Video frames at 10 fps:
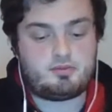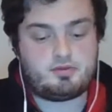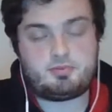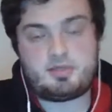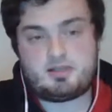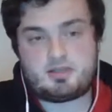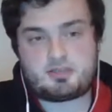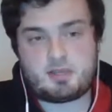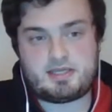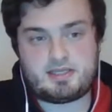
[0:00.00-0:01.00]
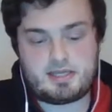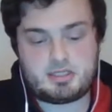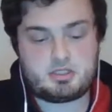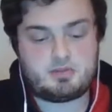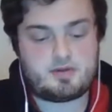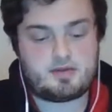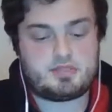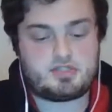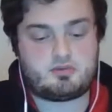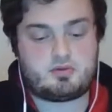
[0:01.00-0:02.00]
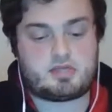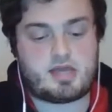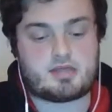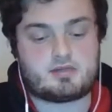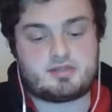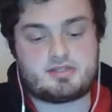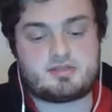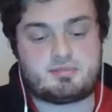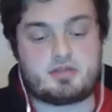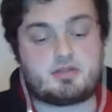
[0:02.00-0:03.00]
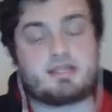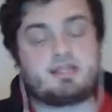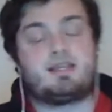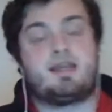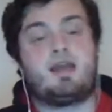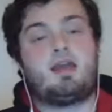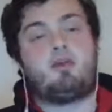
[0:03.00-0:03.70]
There'll be a lot of speculation around this squad, and to be honest,